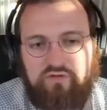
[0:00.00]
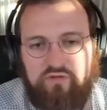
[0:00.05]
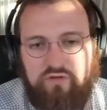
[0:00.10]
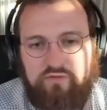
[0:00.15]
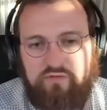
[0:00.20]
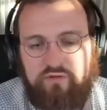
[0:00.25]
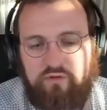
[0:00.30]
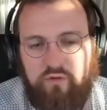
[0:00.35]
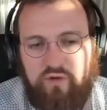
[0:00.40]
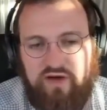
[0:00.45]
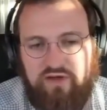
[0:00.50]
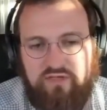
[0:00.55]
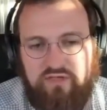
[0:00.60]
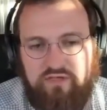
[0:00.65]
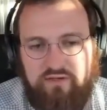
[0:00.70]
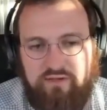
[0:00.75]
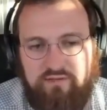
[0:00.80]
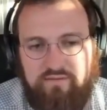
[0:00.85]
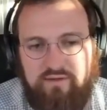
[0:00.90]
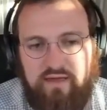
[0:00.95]
so of a
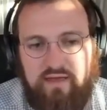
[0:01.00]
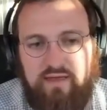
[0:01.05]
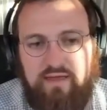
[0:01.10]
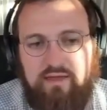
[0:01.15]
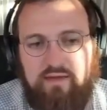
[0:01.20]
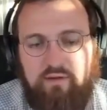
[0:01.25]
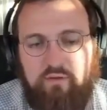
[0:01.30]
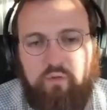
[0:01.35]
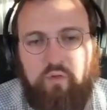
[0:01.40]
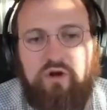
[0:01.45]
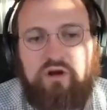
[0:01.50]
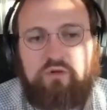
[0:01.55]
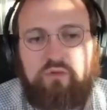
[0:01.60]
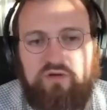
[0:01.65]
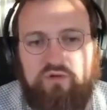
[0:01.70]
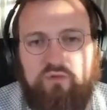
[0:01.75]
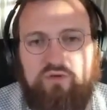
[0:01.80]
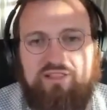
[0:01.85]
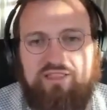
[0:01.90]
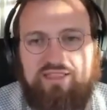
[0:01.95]
question of what are
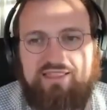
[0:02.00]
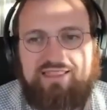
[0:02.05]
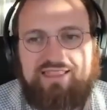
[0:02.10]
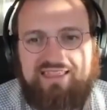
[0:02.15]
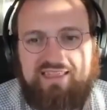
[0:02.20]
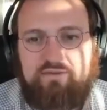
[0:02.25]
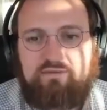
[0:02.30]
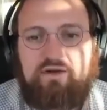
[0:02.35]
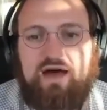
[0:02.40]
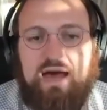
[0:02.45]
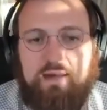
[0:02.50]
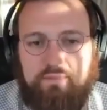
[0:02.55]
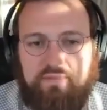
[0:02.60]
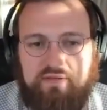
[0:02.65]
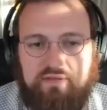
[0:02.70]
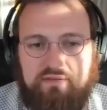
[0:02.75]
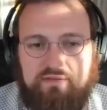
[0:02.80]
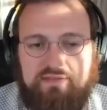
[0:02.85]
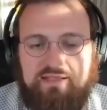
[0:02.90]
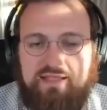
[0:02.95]
we willing to give
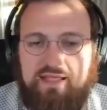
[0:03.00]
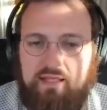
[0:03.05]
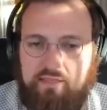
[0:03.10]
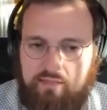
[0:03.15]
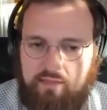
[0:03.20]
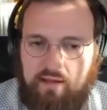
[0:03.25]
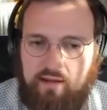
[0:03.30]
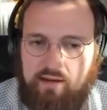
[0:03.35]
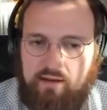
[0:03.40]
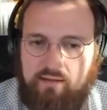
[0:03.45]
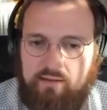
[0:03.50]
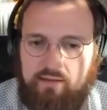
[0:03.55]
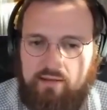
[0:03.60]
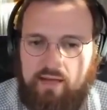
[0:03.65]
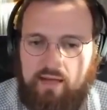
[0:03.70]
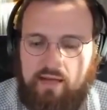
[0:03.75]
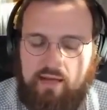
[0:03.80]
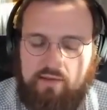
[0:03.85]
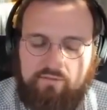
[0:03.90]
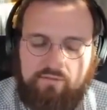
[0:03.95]
up to get there
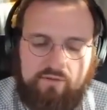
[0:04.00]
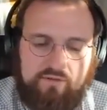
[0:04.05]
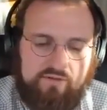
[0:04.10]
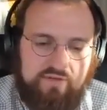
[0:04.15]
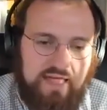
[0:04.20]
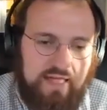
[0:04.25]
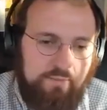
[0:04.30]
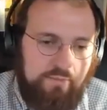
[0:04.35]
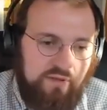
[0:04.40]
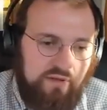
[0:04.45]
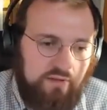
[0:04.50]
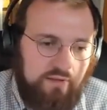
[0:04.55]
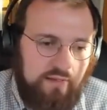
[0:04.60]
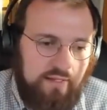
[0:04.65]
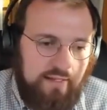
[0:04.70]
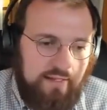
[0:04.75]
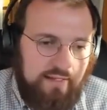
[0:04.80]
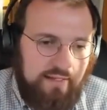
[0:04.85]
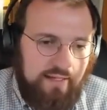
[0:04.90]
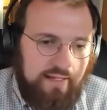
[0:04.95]
uh, for
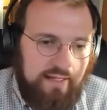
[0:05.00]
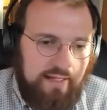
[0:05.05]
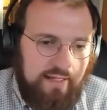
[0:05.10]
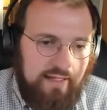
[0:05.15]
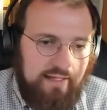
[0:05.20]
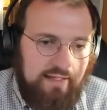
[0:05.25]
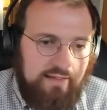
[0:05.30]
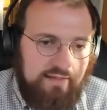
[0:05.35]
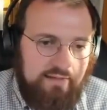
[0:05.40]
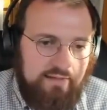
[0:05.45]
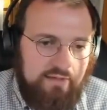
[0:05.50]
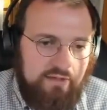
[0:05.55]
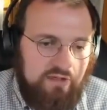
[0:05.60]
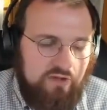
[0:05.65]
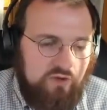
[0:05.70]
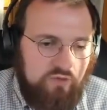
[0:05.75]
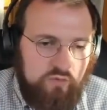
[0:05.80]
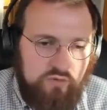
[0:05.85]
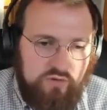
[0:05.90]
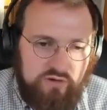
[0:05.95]
example uh,
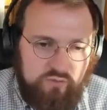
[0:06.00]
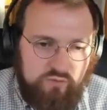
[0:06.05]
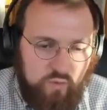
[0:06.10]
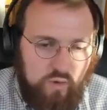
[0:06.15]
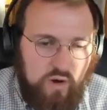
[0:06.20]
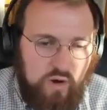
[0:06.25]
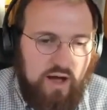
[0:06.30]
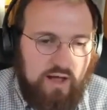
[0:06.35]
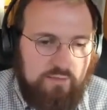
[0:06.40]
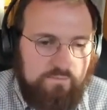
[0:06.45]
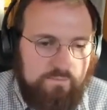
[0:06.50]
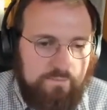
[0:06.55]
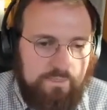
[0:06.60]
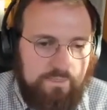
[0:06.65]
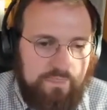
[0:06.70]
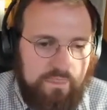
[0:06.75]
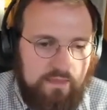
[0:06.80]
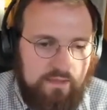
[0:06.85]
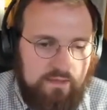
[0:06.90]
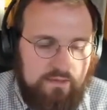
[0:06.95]
you would want
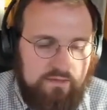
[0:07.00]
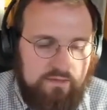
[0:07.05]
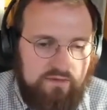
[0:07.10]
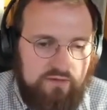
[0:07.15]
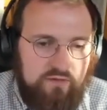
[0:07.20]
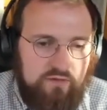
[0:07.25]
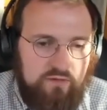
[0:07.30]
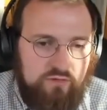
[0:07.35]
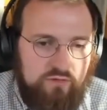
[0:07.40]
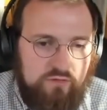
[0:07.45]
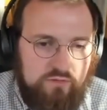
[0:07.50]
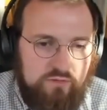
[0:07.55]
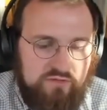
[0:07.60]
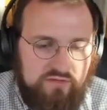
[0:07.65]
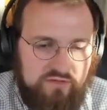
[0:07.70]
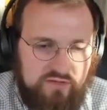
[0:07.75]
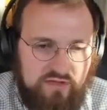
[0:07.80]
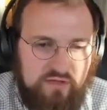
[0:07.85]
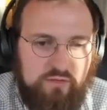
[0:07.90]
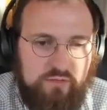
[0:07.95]

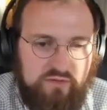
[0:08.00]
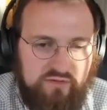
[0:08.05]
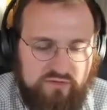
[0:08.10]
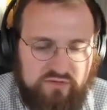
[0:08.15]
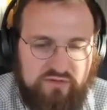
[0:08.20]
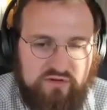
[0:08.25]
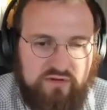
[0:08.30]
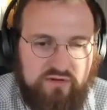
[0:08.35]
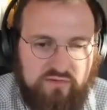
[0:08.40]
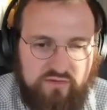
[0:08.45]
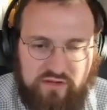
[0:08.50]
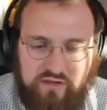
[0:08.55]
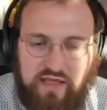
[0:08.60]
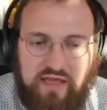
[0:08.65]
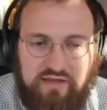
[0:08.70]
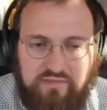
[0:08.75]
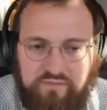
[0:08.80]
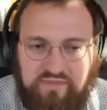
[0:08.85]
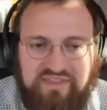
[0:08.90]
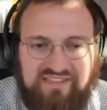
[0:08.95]
to still preserve a
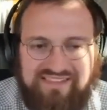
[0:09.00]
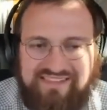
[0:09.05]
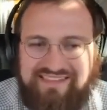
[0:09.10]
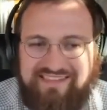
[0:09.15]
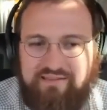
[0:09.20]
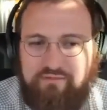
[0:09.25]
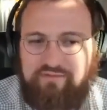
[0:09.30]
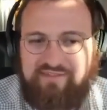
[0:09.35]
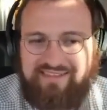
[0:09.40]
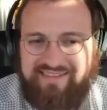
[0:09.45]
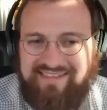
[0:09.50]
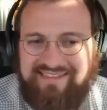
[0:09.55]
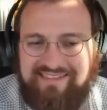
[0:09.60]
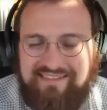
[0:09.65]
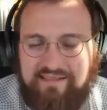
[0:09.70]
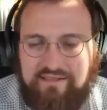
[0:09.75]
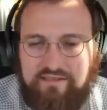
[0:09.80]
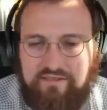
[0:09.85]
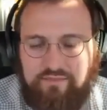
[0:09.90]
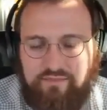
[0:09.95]
lot of byzantine
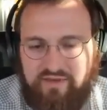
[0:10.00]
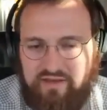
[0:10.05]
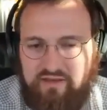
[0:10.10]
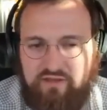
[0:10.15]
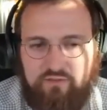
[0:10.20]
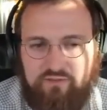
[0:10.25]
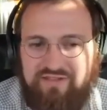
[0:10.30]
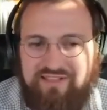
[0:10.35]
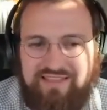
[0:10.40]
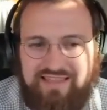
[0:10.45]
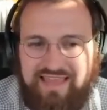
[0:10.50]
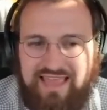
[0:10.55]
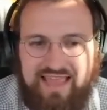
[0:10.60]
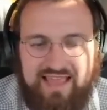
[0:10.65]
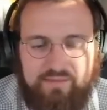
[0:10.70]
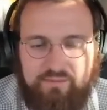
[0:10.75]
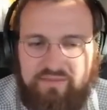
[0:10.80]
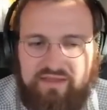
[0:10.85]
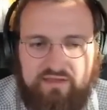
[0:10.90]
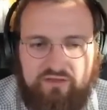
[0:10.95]
resistance but you really
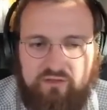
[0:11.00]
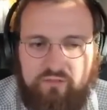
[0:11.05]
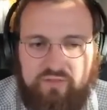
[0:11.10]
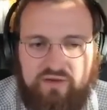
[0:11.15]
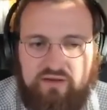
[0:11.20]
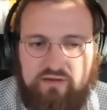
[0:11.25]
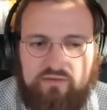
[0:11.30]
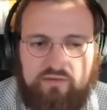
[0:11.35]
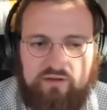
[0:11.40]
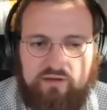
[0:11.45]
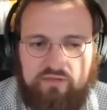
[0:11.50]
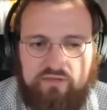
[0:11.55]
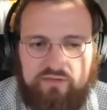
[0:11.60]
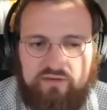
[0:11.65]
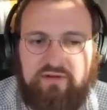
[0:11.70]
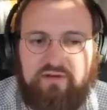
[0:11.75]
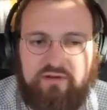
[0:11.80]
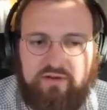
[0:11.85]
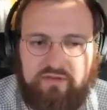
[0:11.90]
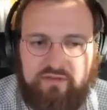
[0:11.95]
can't be, do better than a
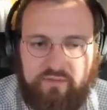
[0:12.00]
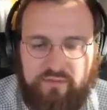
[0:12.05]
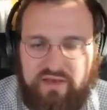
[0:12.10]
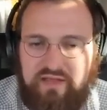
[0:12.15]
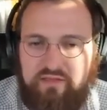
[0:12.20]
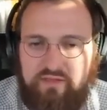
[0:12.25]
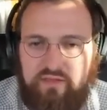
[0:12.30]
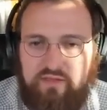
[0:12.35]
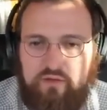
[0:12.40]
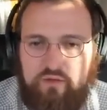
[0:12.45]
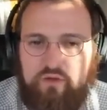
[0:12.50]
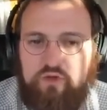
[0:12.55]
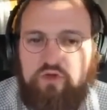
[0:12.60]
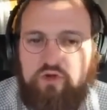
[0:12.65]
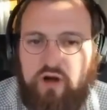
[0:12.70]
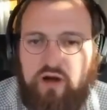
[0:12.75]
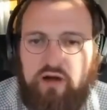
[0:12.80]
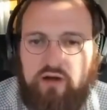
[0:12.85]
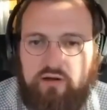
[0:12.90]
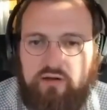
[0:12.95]
third the minute that you
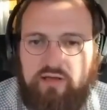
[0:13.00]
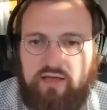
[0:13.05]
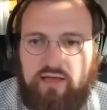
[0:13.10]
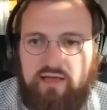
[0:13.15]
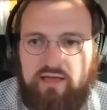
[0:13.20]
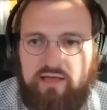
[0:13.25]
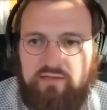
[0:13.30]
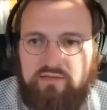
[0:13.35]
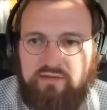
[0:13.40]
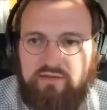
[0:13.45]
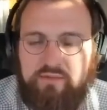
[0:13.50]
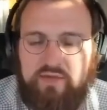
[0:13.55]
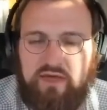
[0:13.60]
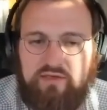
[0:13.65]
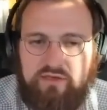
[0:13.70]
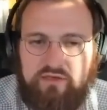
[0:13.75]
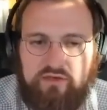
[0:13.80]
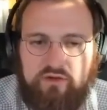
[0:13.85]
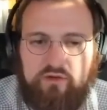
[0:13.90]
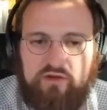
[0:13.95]
shard in some
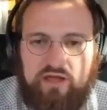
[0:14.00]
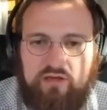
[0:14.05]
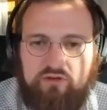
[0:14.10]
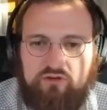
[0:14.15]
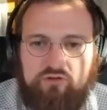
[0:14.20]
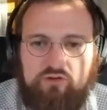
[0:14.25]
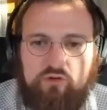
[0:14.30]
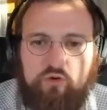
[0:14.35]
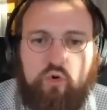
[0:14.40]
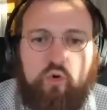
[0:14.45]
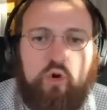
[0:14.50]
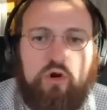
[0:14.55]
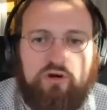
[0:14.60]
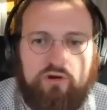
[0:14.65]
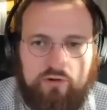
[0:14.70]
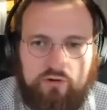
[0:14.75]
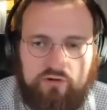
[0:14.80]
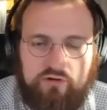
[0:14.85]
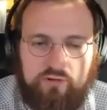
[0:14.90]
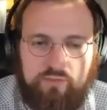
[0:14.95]
cases you go down to a
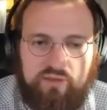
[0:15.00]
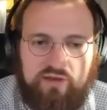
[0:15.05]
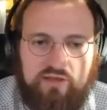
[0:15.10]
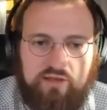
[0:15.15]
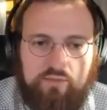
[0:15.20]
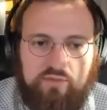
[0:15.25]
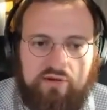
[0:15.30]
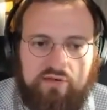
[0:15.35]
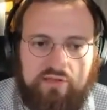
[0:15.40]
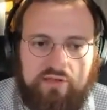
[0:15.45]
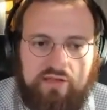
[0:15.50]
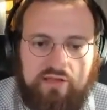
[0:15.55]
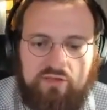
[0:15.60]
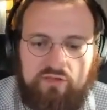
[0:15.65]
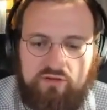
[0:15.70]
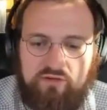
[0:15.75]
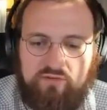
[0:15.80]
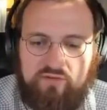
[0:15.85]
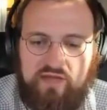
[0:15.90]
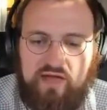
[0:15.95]
quarter depending upon the
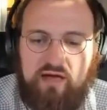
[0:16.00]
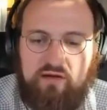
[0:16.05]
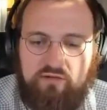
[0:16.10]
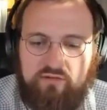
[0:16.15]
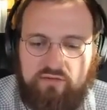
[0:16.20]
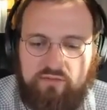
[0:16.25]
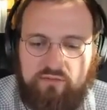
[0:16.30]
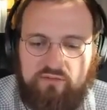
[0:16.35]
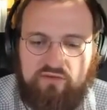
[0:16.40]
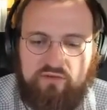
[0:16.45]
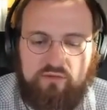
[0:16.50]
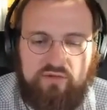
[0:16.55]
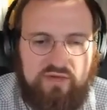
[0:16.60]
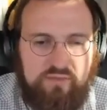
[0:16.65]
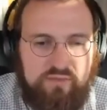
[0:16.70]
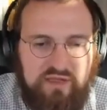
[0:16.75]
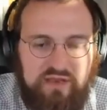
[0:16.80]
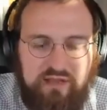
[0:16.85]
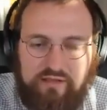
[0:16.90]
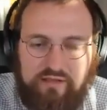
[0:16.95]
nature of the algorithm so
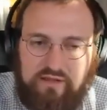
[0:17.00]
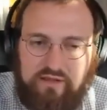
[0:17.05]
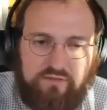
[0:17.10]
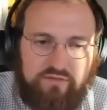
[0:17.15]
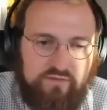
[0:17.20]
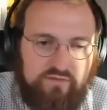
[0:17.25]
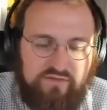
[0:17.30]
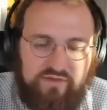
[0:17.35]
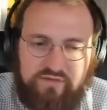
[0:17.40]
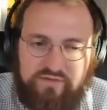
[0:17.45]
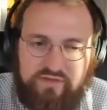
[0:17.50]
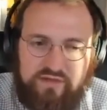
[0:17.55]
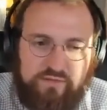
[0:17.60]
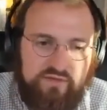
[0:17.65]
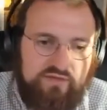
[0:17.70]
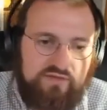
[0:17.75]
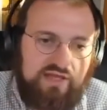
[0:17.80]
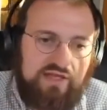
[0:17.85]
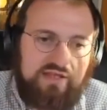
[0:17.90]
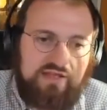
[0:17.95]
we immediately go from
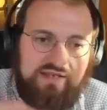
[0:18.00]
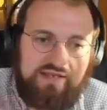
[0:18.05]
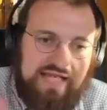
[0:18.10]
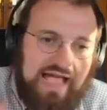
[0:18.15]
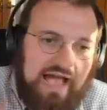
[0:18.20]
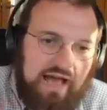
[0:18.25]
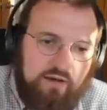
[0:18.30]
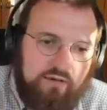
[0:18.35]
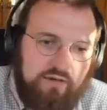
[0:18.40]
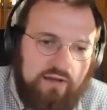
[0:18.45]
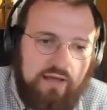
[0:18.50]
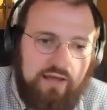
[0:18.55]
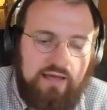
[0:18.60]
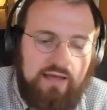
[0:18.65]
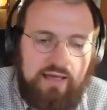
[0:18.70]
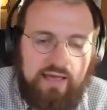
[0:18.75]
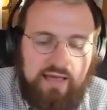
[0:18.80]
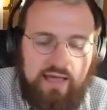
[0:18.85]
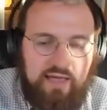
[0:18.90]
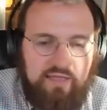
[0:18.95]
50% down
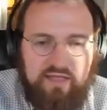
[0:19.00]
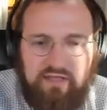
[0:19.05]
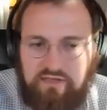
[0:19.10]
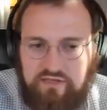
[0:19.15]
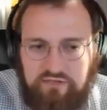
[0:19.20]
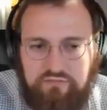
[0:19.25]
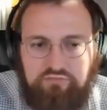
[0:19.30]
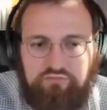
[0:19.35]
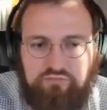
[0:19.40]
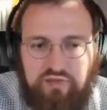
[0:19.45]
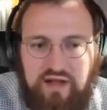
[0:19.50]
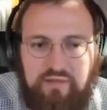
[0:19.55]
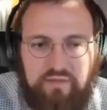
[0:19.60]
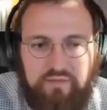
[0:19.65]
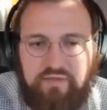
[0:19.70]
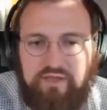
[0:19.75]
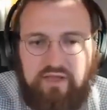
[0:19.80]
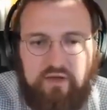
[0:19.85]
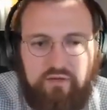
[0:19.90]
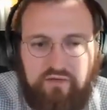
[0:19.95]
and that's
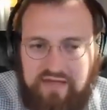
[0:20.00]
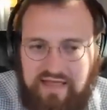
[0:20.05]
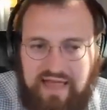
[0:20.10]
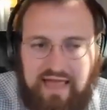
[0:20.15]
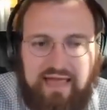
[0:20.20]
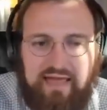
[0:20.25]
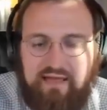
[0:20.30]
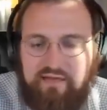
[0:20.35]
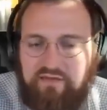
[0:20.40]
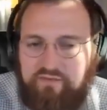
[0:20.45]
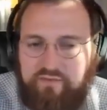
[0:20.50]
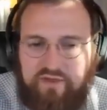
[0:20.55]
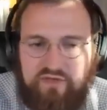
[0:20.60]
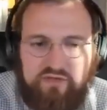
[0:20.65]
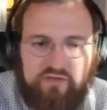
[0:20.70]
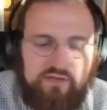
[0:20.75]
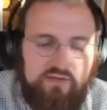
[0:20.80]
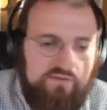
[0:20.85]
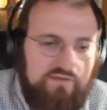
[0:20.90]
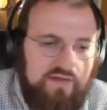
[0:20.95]
probably okay,
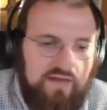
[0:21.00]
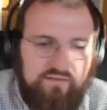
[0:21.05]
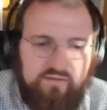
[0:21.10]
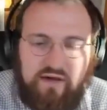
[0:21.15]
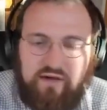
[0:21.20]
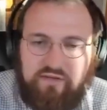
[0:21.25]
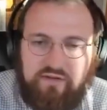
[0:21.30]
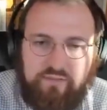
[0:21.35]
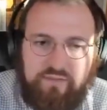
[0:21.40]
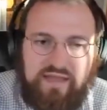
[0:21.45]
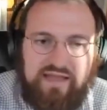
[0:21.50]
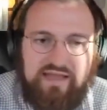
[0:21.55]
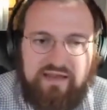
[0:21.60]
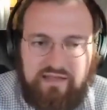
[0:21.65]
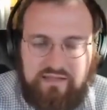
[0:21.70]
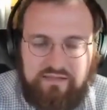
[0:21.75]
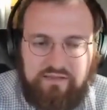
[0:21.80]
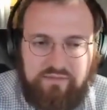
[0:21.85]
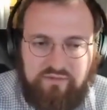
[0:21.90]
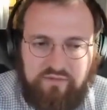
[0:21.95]
especially if you have other
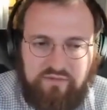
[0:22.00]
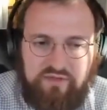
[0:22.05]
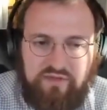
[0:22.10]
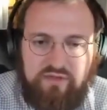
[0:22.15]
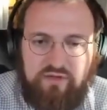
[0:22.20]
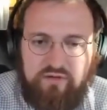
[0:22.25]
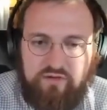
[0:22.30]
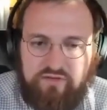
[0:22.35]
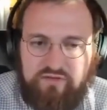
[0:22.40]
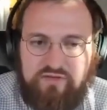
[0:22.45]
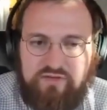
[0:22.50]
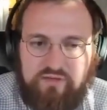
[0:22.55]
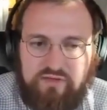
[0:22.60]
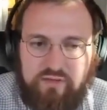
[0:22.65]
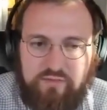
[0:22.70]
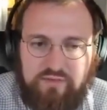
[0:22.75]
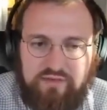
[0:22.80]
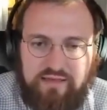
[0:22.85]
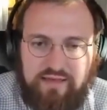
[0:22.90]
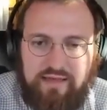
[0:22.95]
mechanisms within your
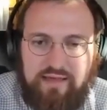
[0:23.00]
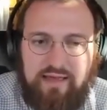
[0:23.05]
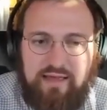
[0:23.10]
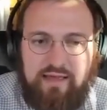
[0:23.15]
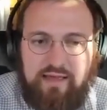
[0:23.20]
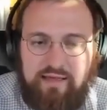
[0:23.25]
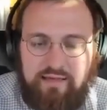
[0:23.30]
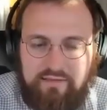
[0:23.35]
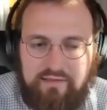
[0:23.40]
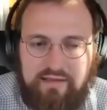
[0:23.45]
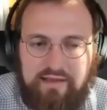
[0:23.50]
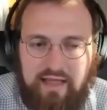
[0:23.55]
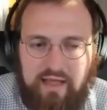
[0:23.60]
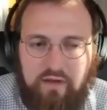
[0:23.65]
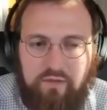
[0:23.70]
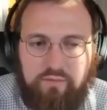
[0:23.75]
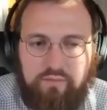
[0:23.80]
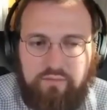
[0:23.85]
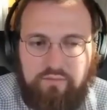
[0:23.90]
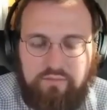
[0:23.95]
system to that
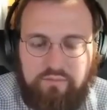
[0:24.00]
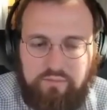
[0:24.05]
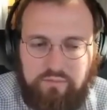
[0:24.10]
help